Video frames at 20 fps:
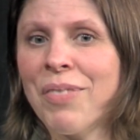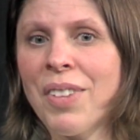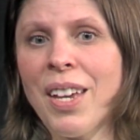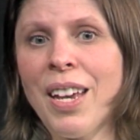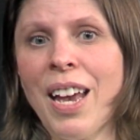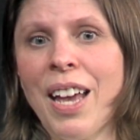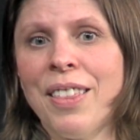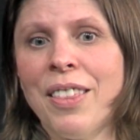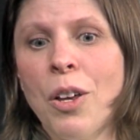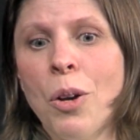
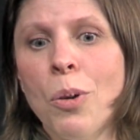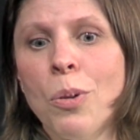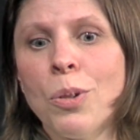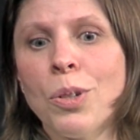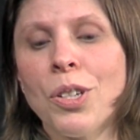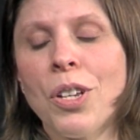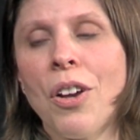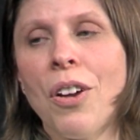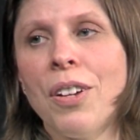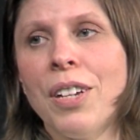And
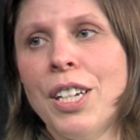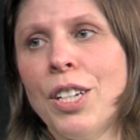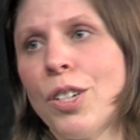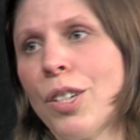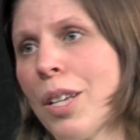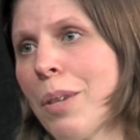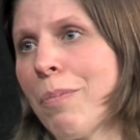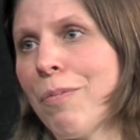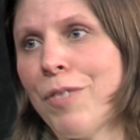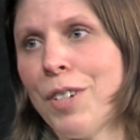each of
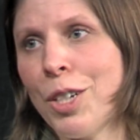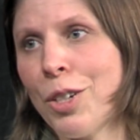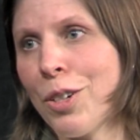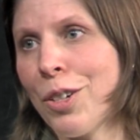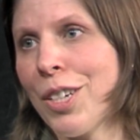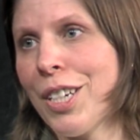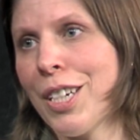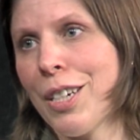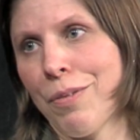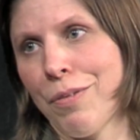them
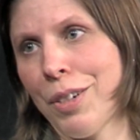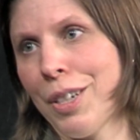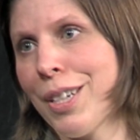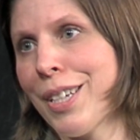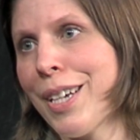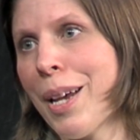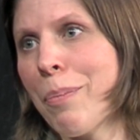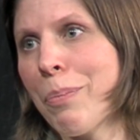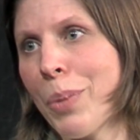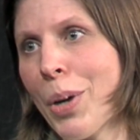features a different
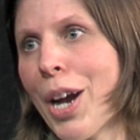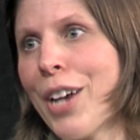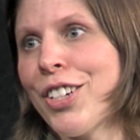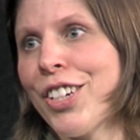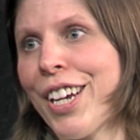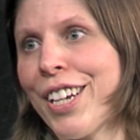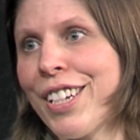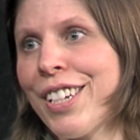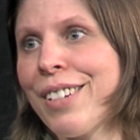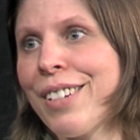STEM project.